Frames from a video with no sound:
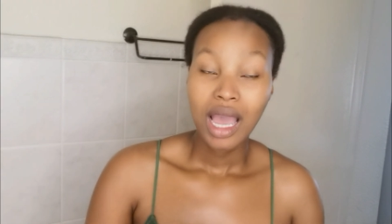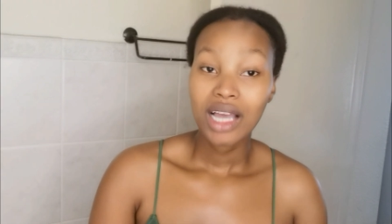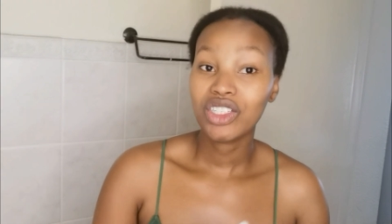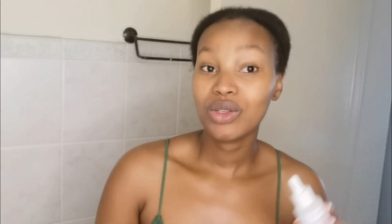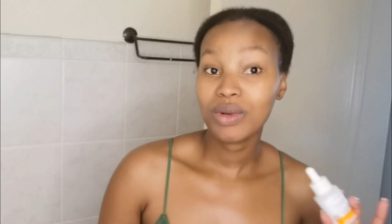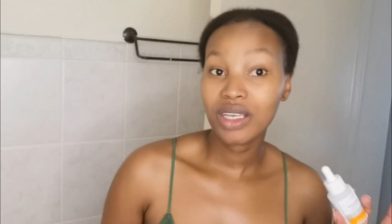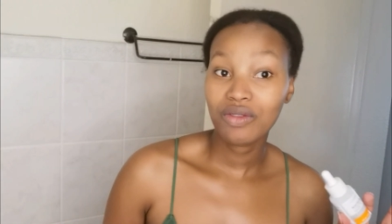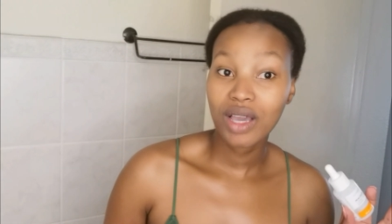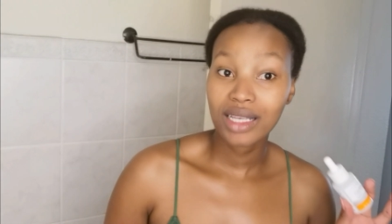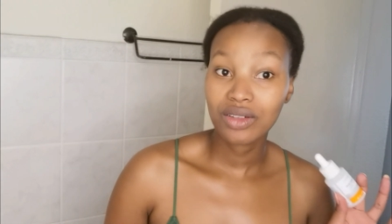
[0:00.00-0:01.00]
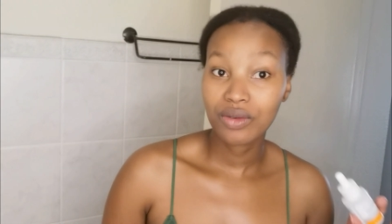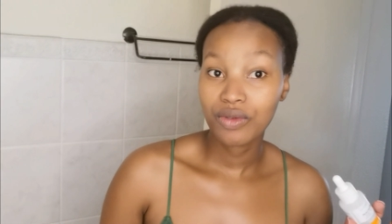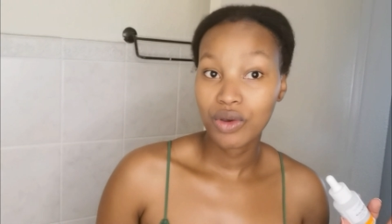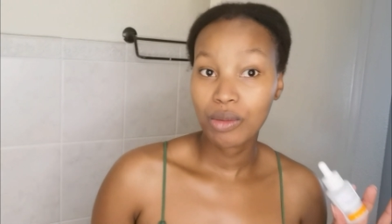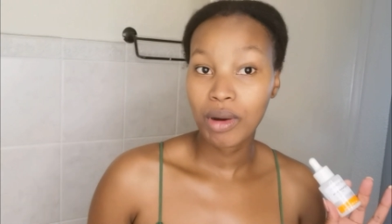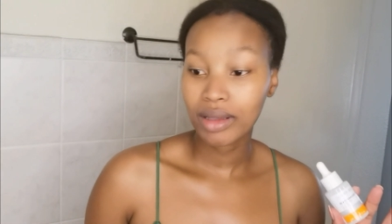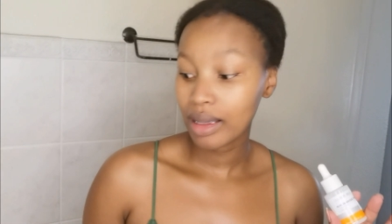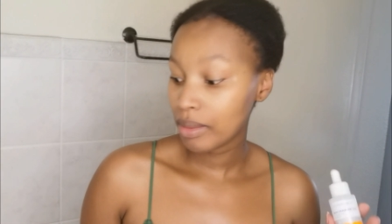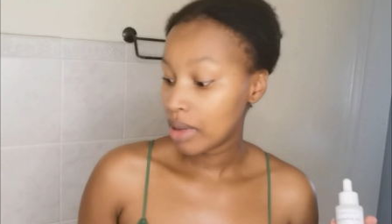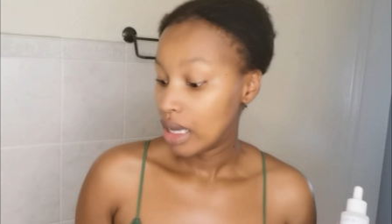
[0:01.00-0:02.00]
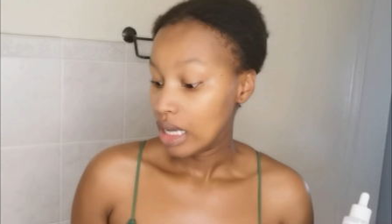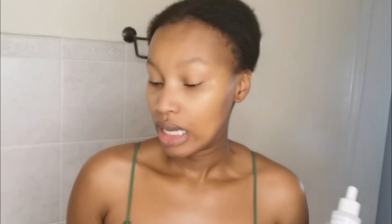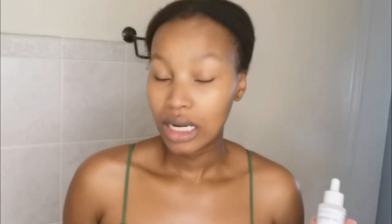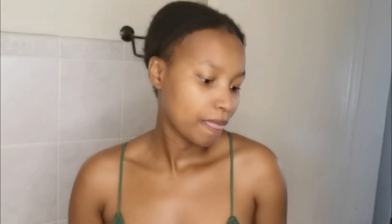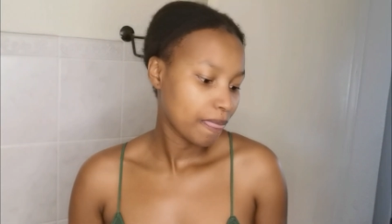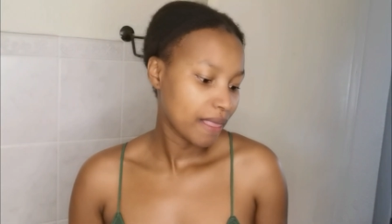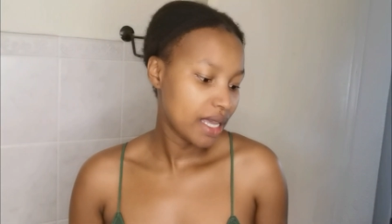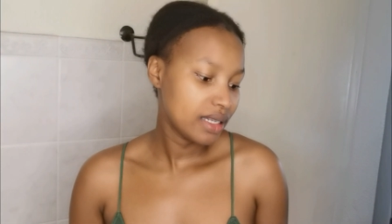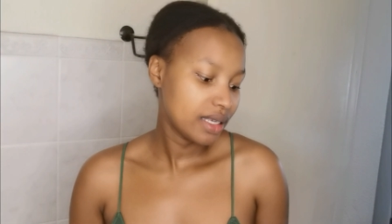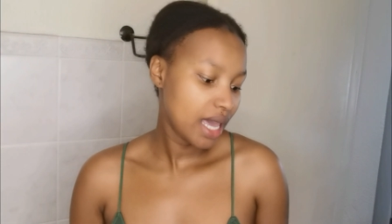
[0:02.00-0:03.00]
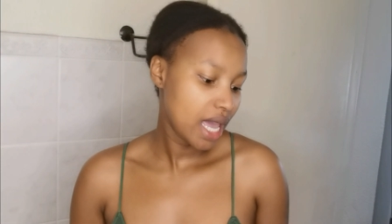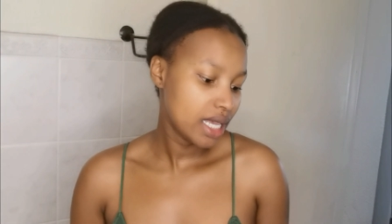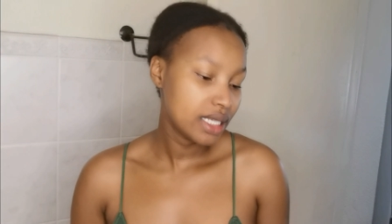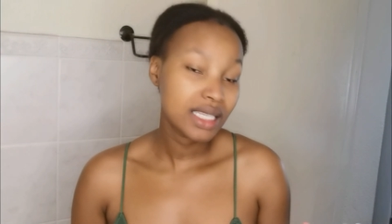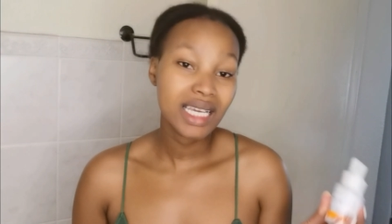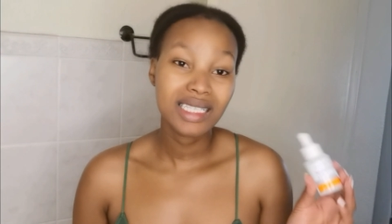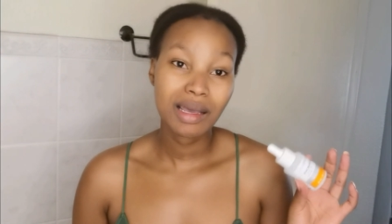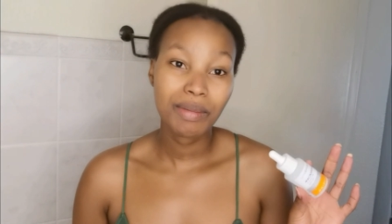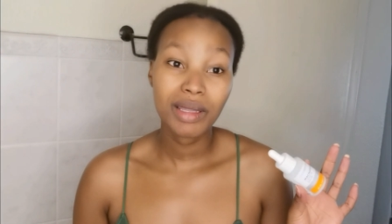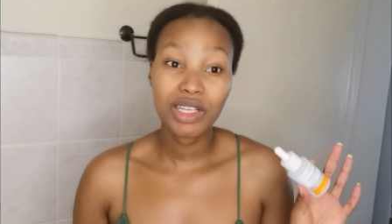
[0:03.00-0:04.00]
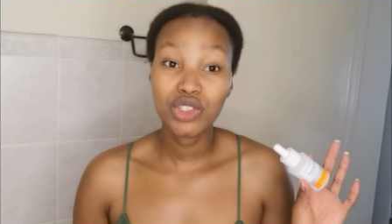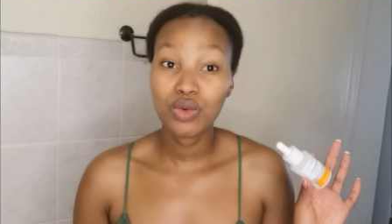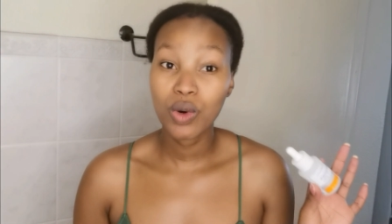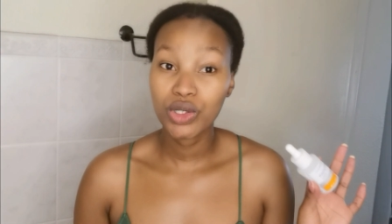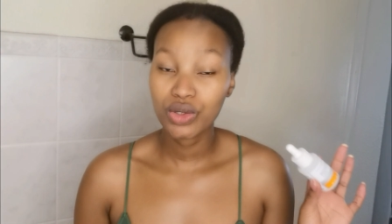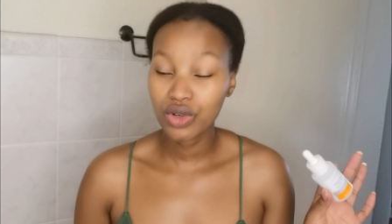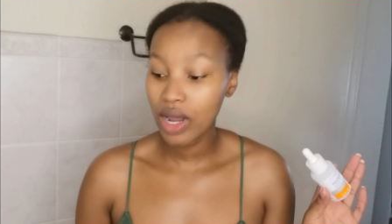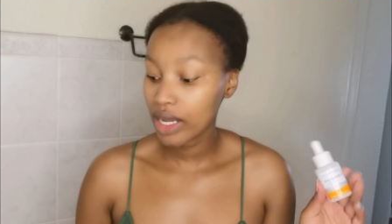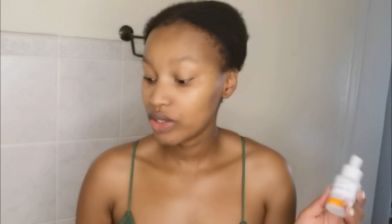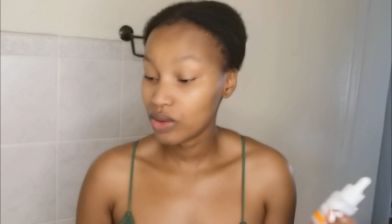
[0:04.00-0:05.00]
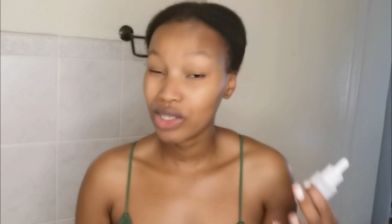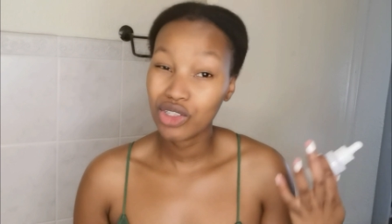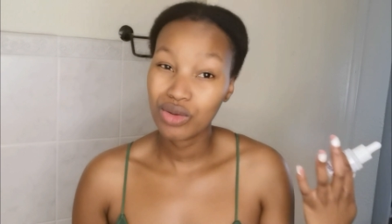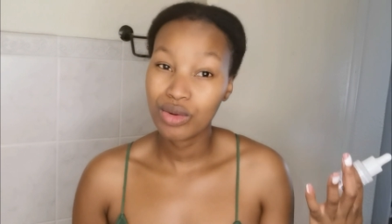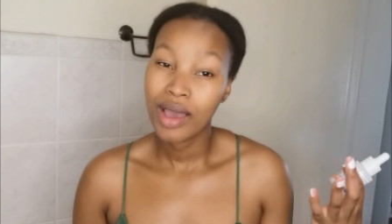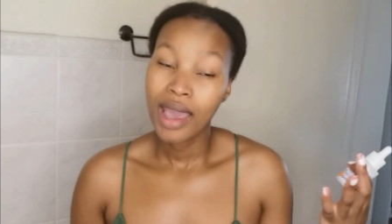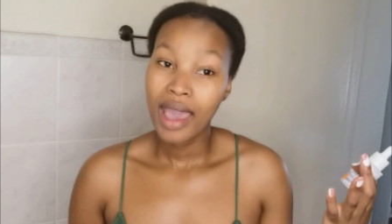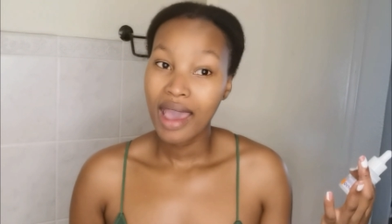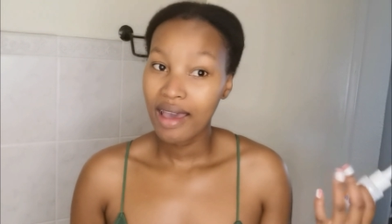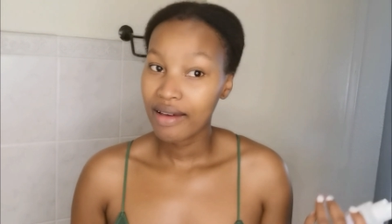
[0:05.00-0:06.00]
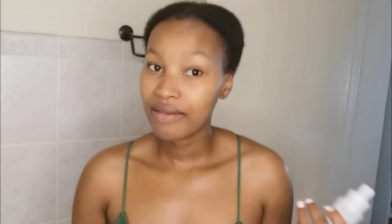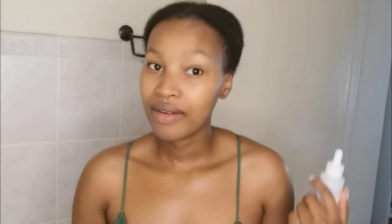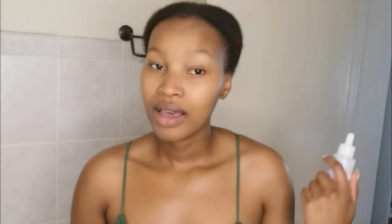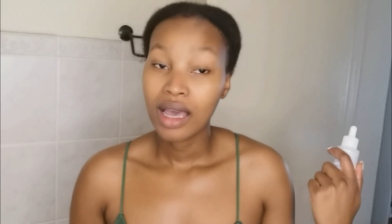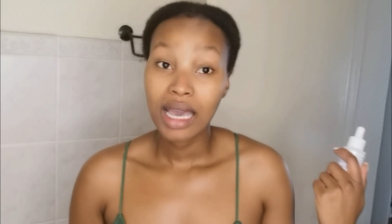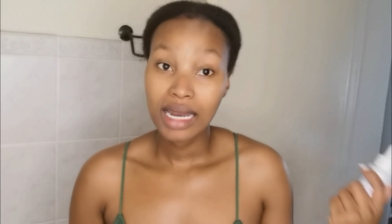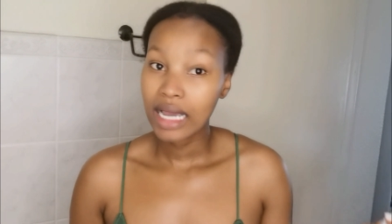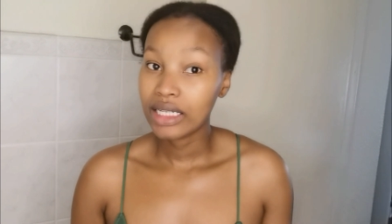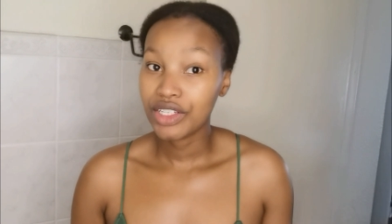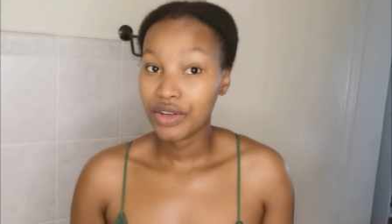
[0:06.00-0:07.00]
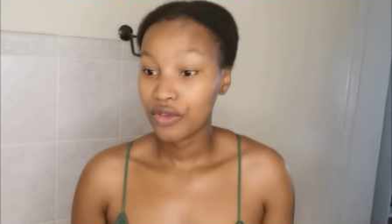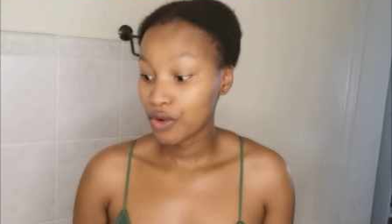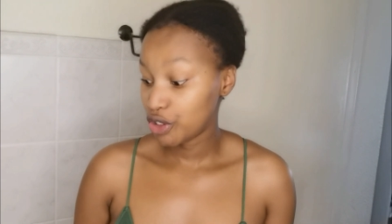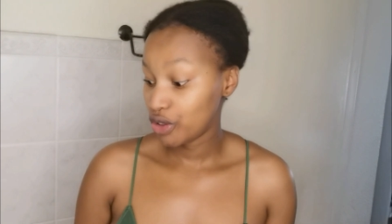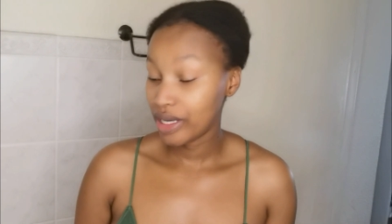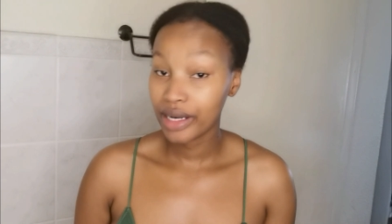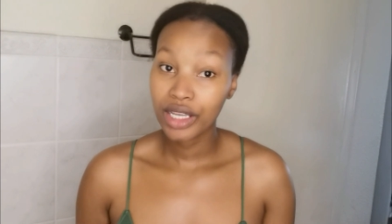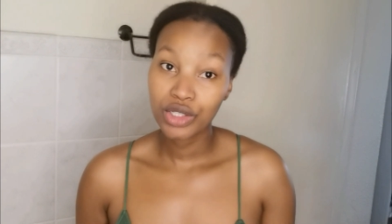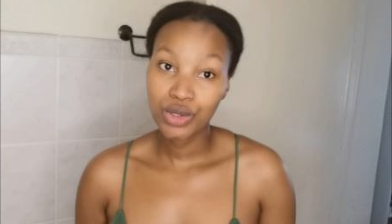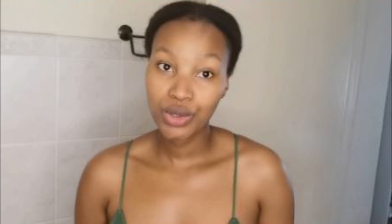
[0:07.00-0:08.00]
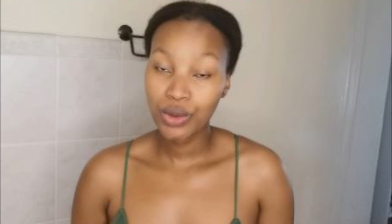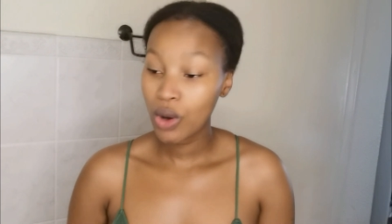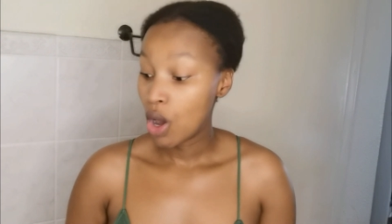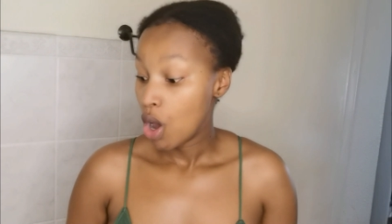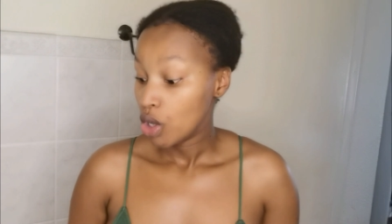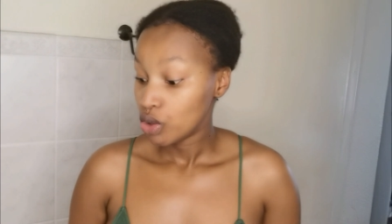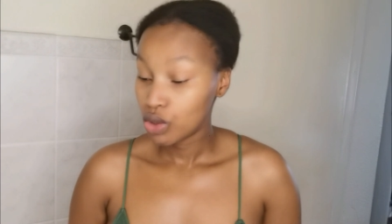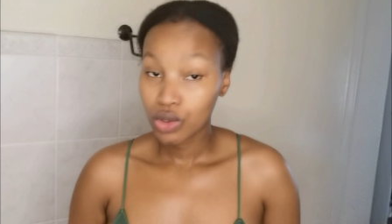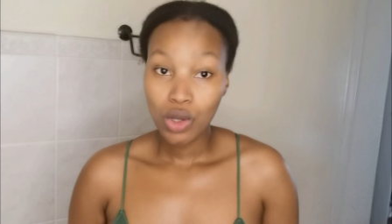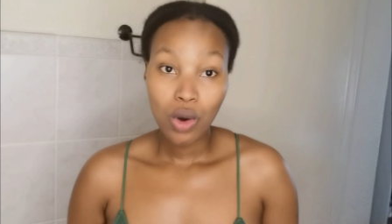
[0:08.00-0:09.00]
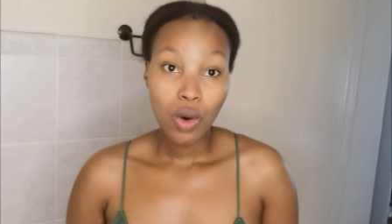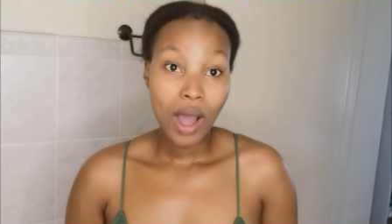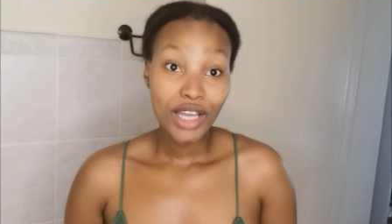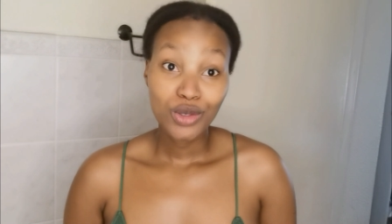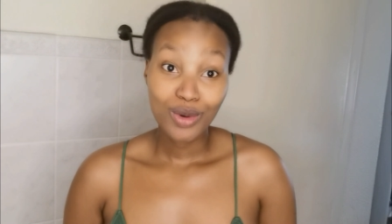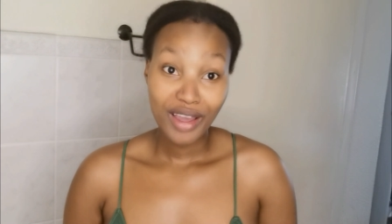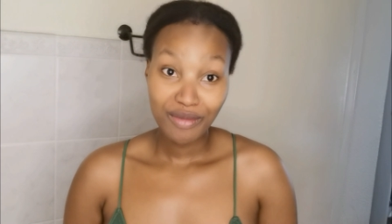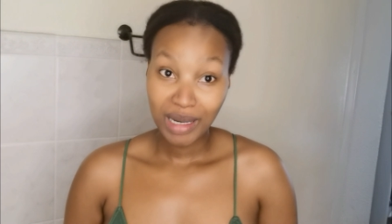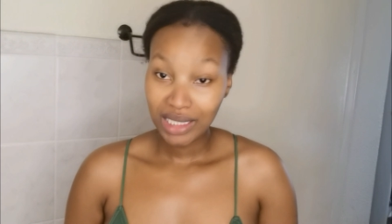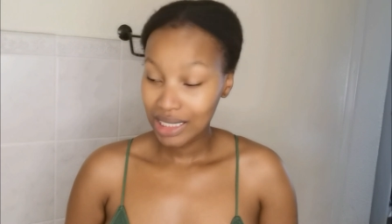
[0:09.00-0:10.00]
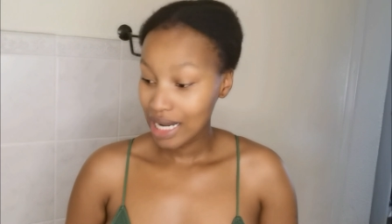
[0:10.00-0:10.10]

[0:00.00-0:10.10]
I just want to give you guys a review about them in, in case it's something that you want to try so that you have an idea of what you're getting into. So I don't have much